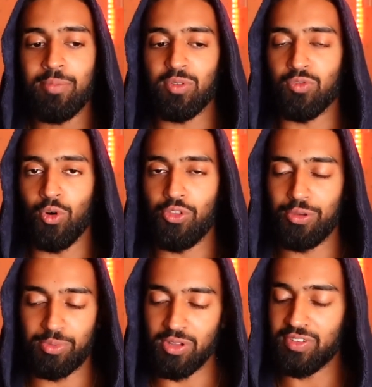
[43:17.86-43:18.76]
before
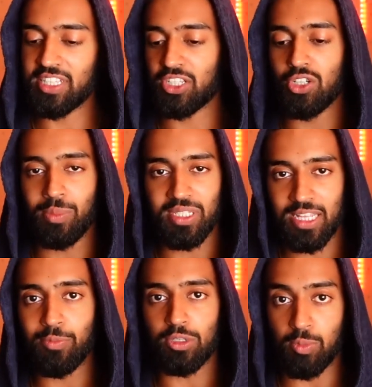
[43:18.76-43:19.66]
the previous actionable
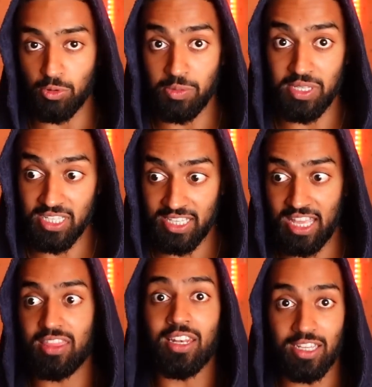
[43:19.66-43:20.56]
step was supposed to be to
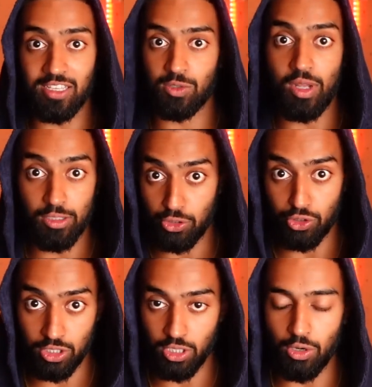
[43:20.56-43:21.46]
get the link as well, not
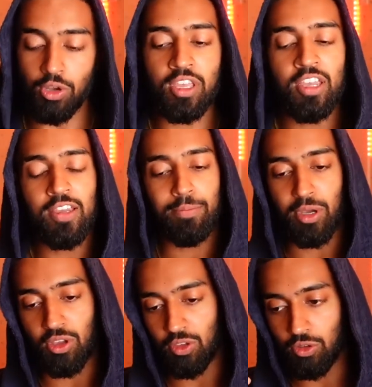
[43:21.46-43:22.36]
just to look.
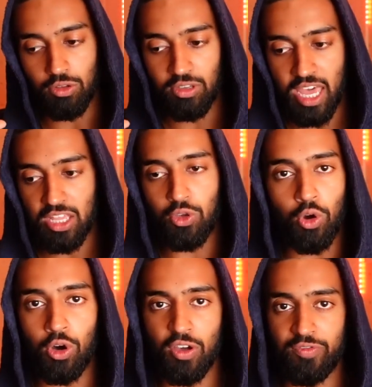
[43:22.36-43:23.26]
But get
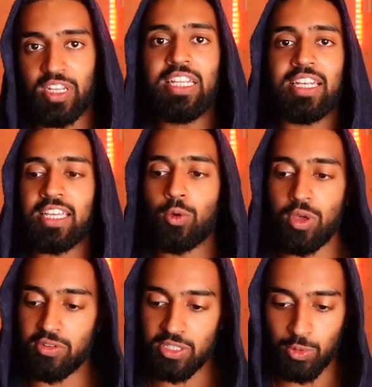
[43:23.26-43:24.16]
your affiliate link,
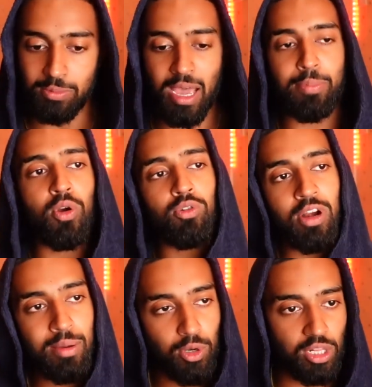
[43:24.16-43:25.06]
whether it's with my
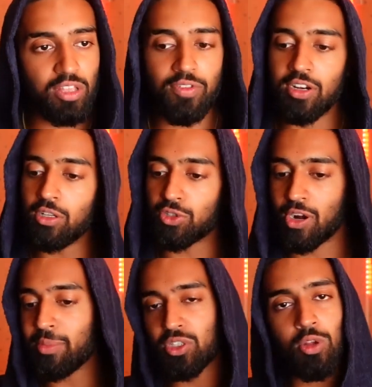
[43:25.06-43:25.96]
program or ClickFunnels
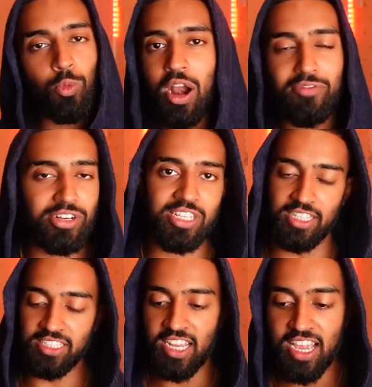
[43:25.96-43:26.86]
or Amazon, wherever it
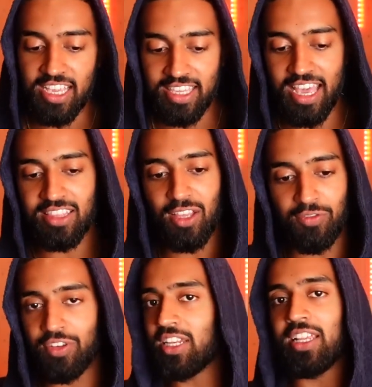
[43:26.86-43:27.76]
is, get the
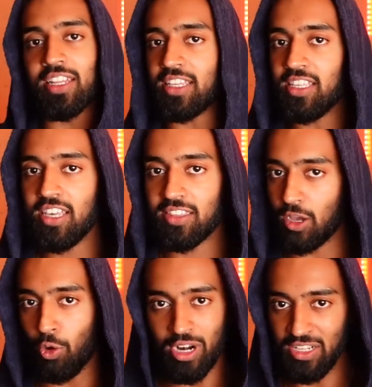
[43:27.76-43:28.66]
affiliate link.
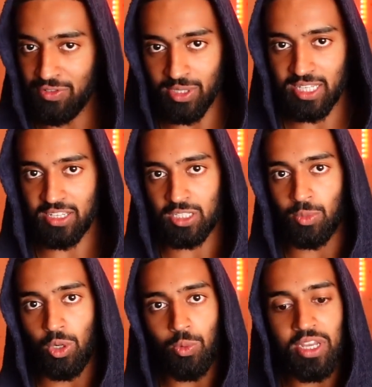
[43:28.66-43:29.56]
That already feels like a
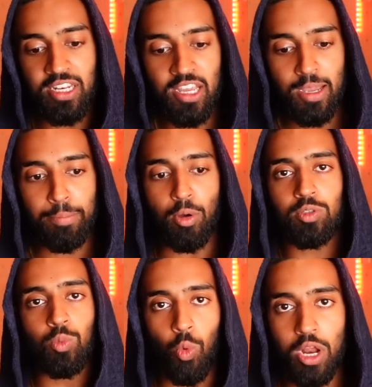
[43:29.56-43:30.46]
small win.
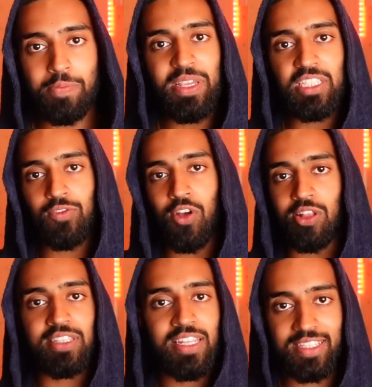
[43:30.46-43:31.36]
Post 1 piece of
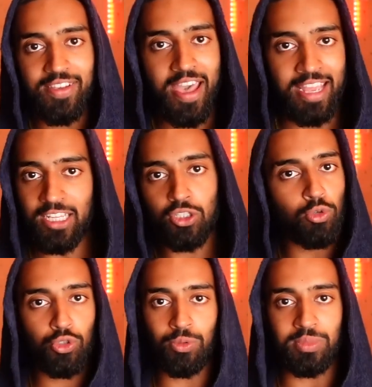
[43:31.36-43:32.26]
content to any
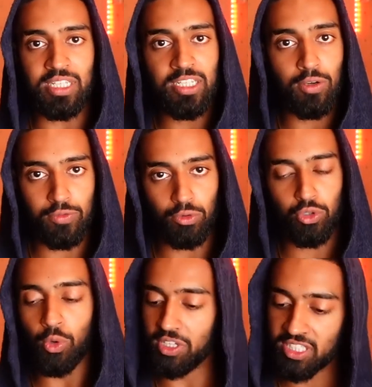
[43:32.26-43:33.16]
social media of your
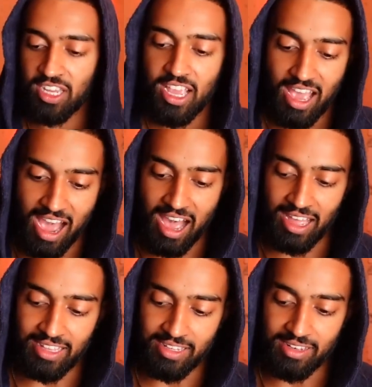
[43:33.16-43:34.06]
choice
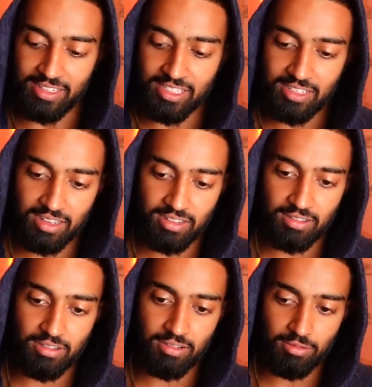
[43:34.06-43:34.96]
and
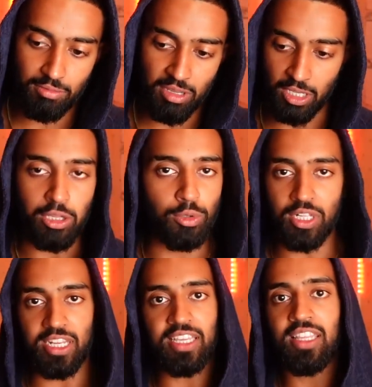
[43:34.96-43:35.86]
include
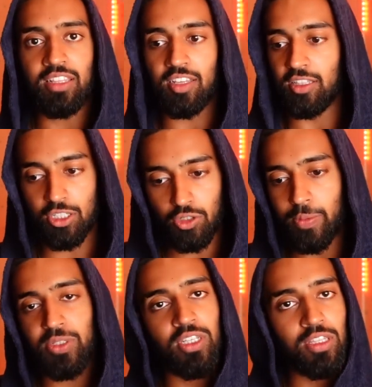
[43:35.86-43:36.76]
the link in the
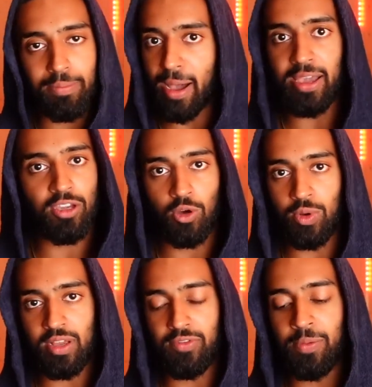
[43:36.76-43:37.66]
description, the bio,
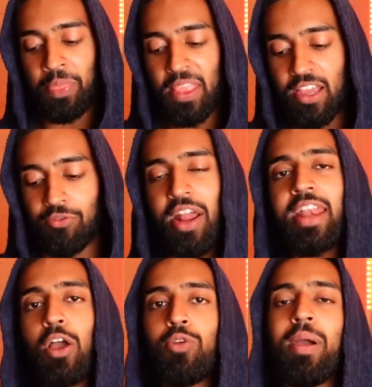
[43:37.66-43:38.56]
whatever. Right
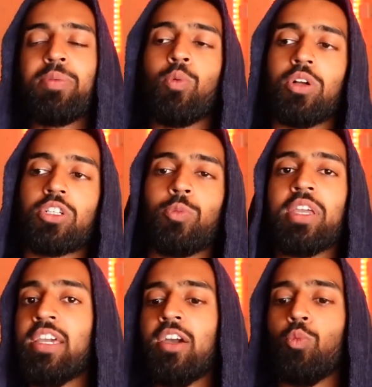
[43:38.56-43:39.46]
now, you might be wondering,
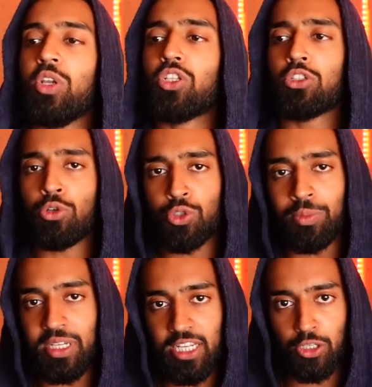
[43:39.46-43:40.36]
wait, which
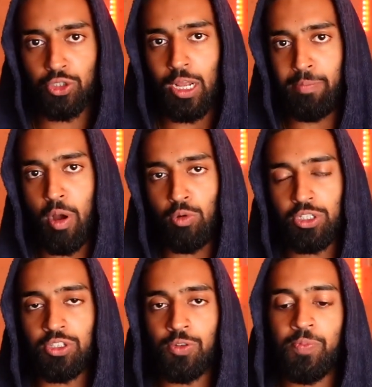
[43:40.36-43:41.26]
social media should I
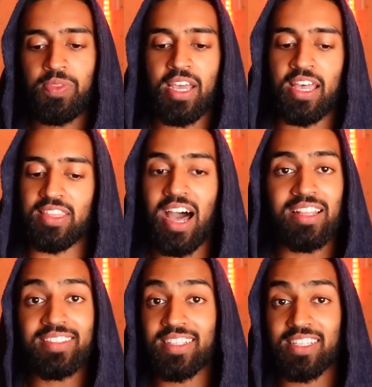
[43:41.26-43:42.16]
post to? And the
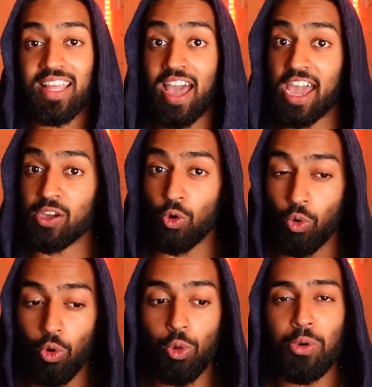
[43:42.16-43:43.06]
answer to that I
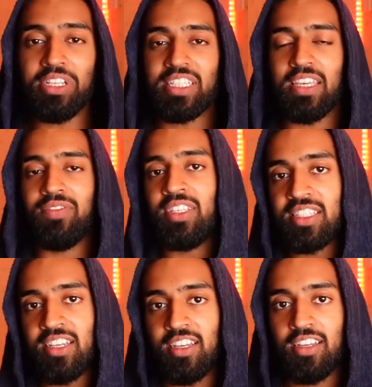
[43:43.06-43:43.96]
always give is,